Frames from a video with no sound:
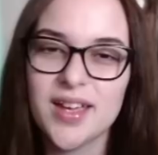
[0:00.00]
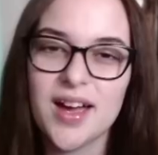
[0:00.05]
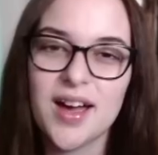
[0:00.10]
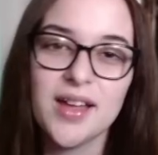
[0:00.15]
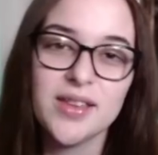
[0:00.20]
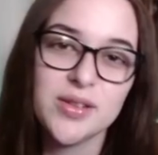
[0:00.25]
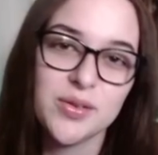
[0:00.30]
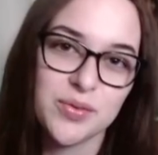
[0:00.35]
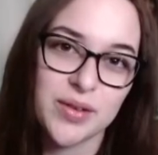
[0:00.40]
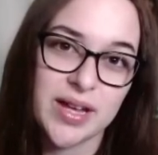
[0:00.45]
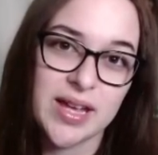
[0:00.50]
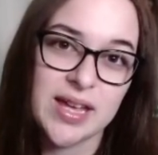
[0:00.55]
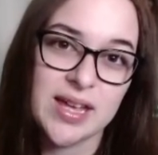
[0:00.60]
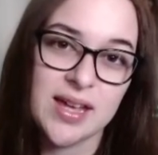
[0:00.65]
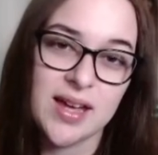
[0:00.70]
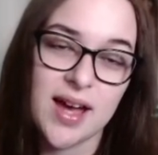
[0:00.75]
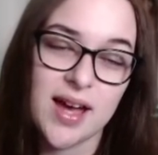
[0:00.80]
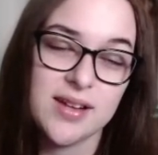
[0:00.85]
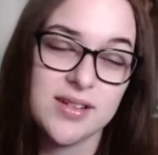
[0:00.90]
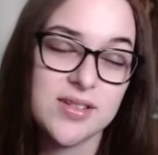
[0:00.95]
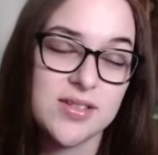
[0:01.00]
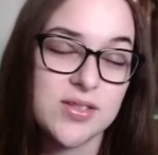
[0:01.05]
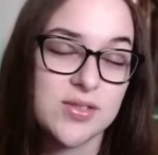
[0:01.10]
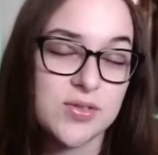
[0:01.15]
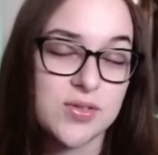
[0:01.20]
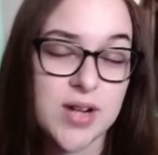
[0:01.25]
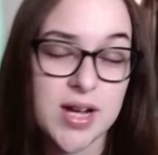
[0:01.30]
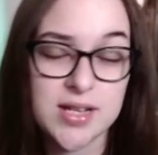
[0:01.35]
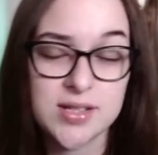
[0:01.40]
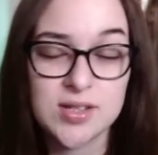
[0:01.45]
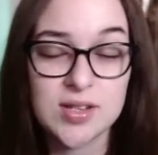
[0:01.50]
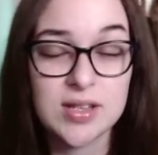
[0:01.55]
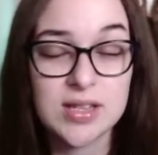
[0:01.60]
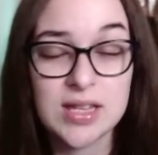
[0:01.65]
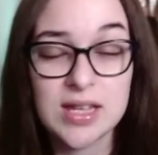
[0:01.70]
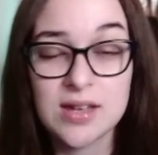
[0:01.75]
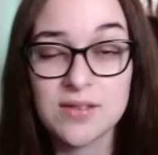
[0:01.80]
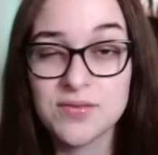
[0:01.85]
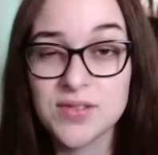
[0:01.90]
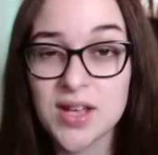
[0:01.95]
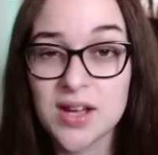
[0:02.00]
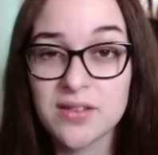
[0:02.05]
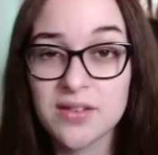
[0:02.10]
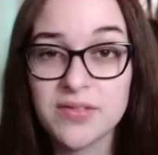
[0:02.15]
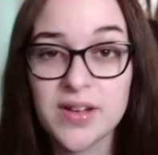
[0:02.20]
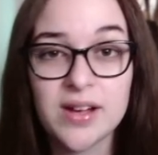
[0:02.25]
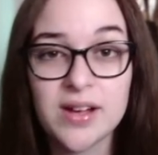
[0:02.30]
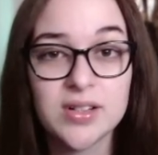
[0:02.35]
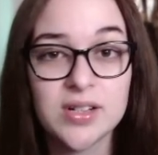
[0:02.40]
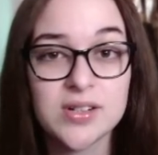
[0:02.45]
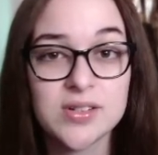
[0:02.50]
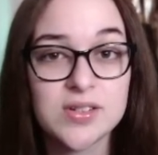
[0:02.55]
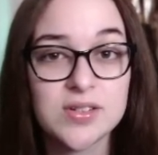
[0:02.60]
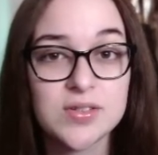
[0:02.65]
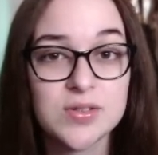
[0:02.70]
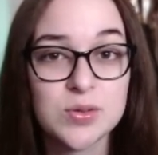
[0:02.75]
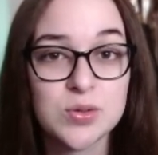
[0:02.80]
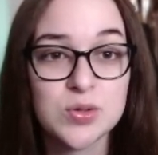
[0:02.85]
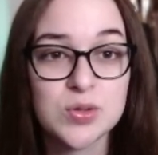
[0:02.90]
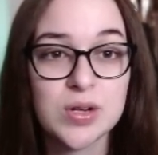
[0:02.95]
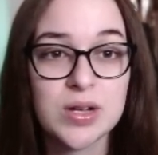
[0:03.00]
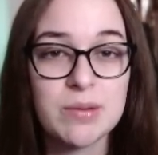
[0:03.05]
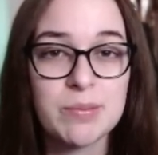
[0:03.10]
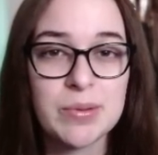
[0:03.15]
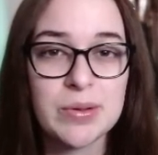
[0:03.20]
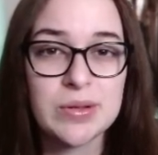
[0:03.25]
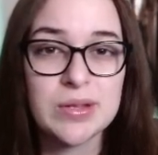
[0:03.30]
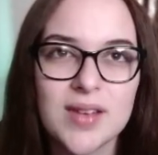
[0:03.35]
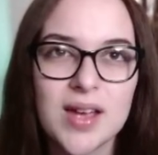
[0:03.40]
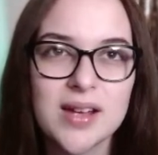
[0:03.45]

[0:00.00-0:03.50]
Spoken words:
Either way, I just drastically have not found hunters enjoyable.